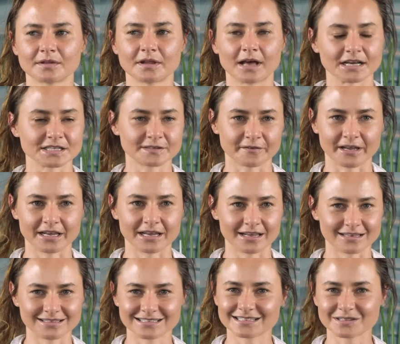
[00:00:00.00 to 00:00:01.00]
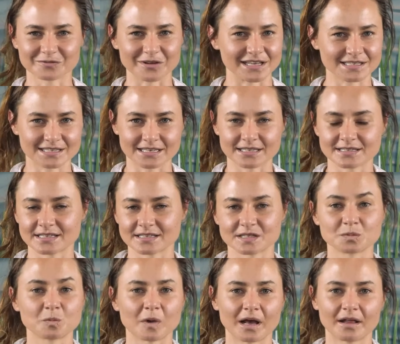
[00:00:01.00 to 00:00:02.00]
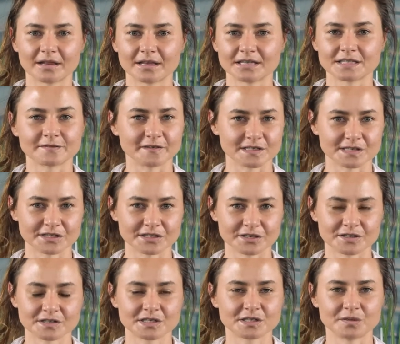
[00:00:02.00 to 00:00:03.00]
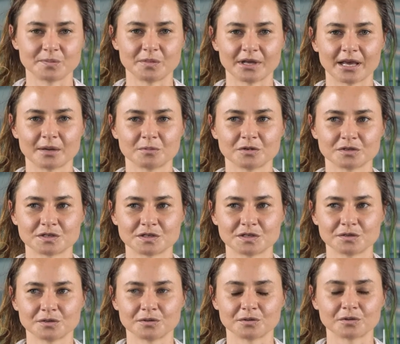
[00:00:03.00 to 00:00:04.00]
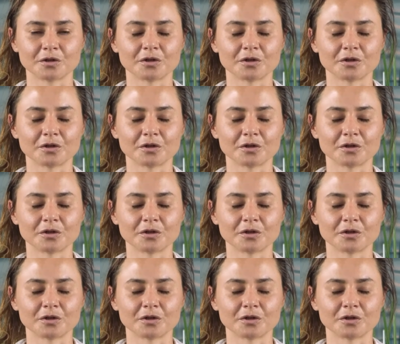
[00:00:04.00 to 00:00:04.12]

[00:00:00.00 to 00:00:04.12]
Las Vegas residents as well as visitors to be able to